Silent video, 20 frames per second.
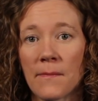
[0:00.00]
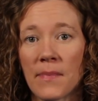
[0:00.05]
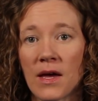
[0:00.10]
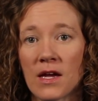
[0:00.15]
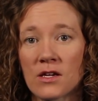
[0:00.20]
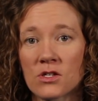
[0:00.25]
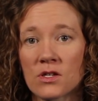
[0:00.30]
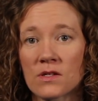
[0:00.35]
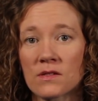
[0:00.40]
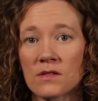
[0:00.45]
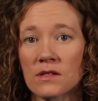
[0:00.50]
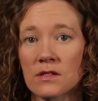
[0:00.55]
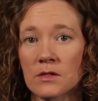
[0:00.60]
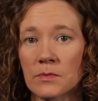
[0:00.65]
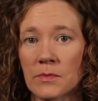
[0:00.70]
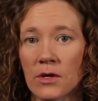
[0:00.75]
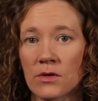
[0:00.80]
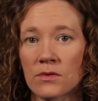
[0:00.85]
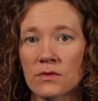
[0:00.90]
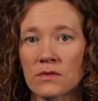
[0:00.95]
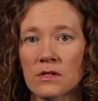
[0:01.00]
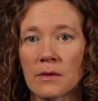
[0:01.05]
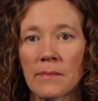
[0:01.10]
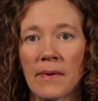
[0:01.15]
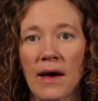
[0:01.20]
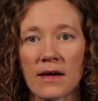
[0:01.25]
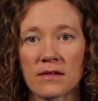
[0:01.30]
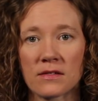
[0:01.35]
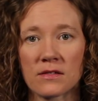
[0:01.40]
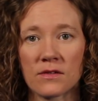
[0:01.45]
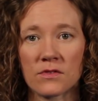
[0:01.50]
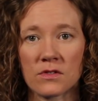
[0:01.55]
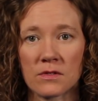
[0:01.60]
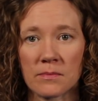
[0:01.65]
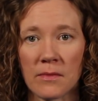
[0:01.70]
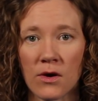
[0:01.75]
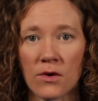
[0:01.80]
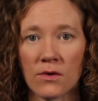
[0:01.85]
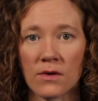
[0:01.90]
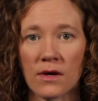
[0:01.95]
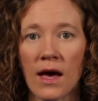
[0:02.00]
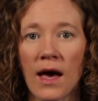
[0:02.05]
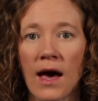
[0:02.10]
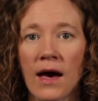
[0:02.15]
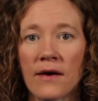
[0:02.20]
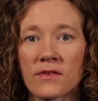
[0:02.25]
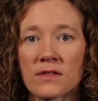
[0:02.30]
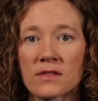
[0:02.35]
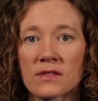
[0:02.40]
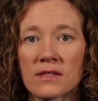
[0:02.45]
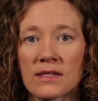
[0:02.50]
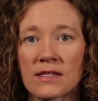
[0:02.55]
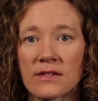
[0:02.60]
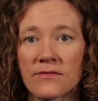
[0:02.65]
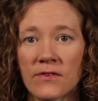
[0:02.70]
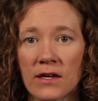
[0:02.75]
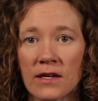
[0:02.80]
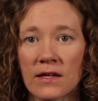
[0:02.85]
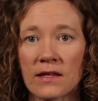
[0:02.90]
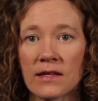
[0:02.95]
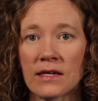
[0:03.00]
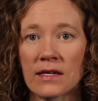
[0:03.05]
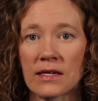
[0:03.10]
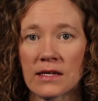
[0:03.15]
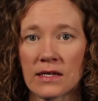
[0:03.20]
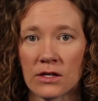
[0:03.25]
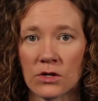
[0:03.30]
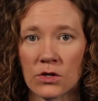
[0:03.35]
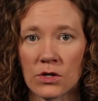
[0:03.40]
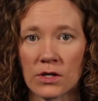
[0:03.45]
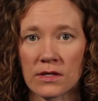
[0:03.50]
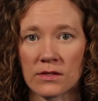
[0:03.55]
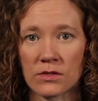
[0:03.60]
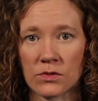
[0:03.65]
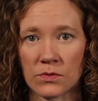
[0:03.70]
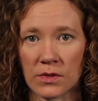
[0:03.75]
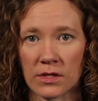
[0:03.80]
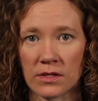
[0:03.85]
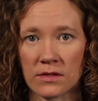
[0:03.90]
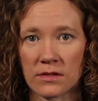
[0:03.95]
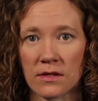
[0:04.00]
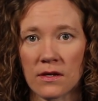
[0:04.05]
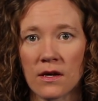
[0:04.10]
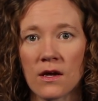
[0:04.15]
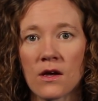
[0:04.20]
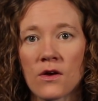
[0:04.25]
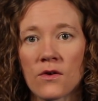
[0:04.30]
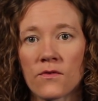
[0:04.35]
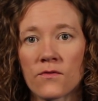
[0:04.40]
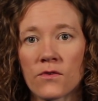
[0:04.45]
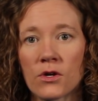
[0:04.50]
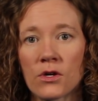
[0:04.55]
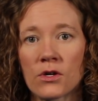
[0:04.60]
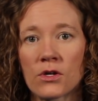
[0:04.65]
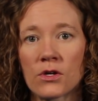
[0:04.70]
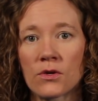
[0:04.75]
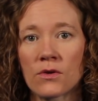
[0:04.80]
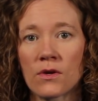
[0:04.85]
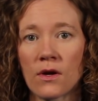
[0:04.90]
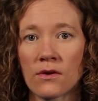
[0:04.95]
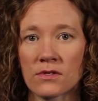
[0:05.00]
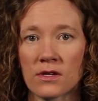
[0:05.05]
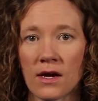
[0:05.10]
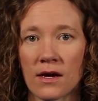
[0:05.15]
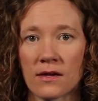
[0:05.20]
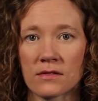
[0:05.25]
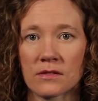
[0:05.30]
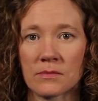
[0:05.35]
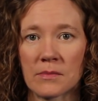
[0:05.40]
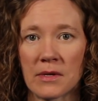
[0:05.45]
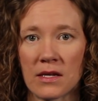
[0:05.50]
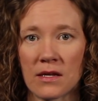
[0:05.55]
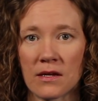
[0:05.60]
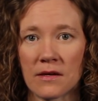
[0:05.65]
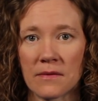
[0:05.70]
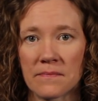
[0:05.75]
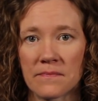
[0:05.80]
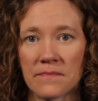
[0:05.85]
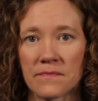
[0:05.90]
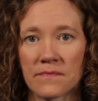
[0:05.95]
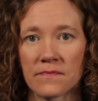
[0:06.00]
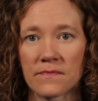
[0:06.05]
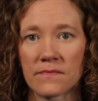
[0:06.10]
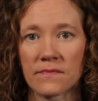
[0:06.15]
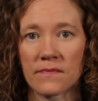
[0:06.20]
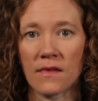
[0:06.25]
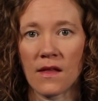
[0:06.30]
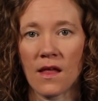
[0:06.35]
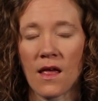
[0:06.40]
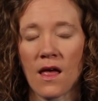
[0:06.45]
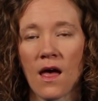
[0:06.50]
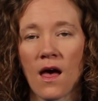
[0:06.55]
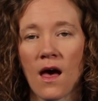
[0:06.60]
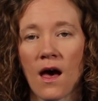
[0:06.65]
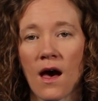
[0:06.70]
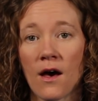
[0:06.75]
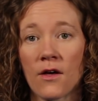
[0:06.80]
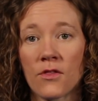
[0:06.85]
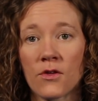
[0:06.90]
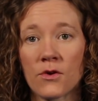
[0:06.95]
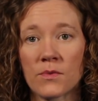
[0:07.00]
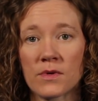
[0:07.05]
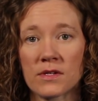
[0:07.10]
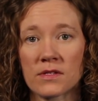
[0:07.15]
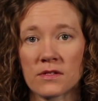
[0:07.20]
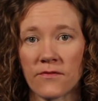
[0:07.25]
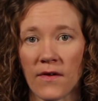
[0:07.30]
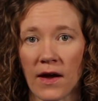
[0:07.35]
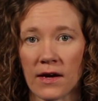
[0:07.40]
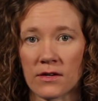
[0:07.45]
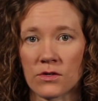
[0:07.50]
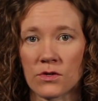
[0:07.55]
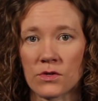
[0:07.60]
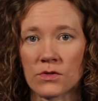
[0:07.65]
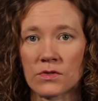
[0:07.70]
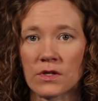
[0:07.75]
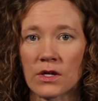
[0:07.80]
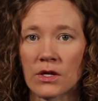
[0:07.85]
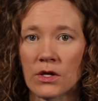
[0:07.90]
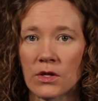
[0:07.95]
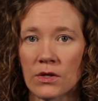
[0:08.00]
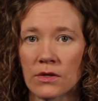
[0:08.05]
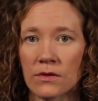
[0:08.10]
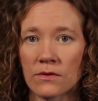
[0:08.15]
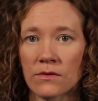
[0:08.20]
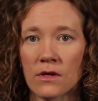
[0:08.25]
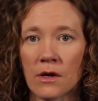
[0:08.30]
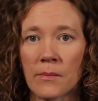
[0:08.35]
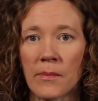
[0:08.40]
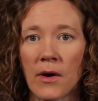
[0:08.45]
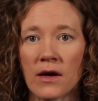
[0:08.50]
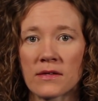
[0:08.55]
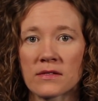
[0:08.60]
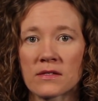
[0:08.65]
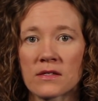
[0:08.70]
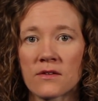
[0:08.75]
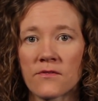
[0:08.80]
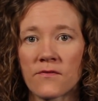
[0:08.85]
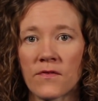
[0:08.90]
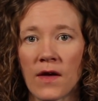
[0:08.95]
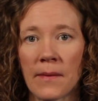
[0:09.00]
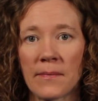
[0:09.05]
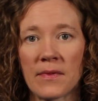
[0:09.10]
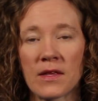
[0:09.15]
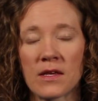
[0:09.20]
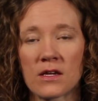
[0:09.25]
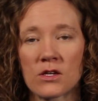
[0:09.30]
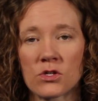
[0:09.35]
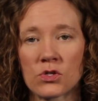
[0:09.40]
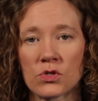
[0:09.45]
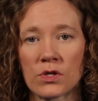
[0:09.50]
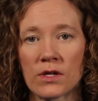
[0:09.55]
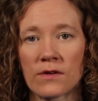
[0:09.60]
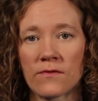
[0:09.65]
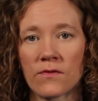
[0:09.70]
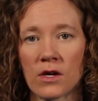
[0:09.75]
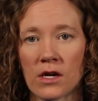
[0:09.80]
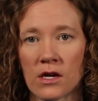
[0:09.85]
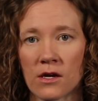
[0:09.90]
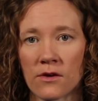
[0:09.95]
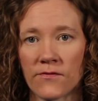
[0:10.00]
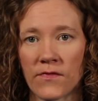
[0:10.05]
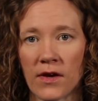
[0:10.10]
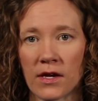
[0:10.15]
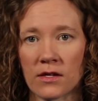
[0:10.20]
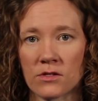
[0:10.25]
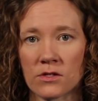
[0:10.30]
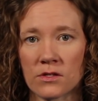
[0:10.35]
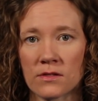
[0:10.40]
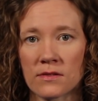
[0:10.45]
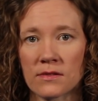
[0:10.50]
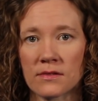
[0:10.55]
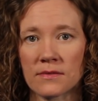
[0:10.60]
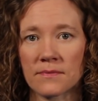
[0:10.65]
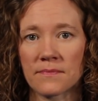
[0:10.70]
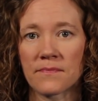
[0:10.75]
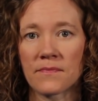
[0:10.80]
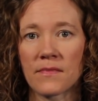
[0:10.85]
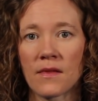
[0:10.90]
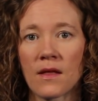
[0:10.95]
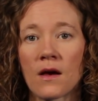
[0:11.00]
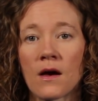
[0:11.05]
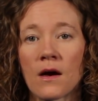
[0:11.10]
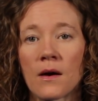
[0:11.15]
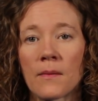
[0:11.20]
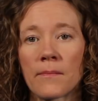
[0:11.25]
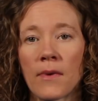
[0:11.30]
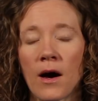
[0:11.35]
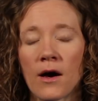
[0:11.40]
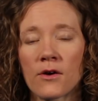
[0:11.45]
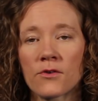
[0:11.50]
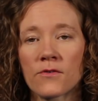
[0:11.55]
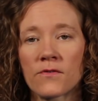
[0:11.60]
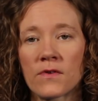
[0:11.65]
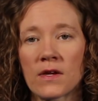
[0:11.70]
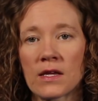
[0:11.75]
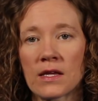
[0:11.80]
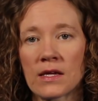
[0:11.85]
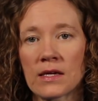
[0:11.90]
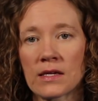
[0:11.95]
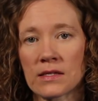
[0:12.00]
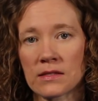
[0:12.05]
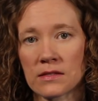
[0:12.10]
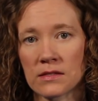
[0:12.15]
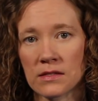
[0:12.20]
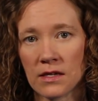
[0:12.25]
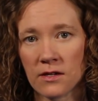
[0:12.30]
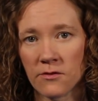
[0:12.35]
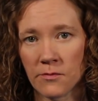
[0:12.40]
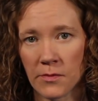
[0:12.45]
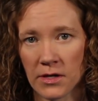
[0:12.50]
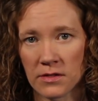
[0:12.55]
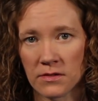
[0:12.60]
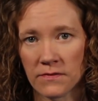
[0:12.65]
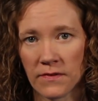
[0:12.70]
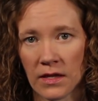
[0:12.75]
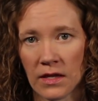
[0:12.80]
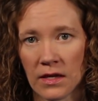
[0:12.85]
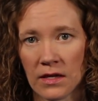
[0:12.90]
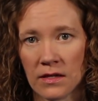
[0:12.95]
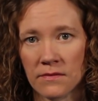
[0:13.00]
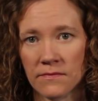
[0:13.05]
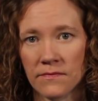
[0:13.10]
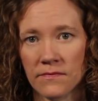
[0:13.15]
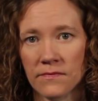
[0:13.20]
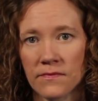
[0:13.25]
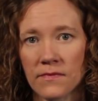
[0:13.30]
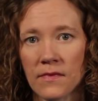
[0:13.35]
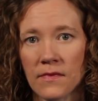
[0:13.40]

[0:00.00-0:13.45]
Patients exposed to passive smoke have a significantly increased risk for acute otitis media. Other risk factors include a positive family history for ear infections, bottle feeding instead of breastfeeding,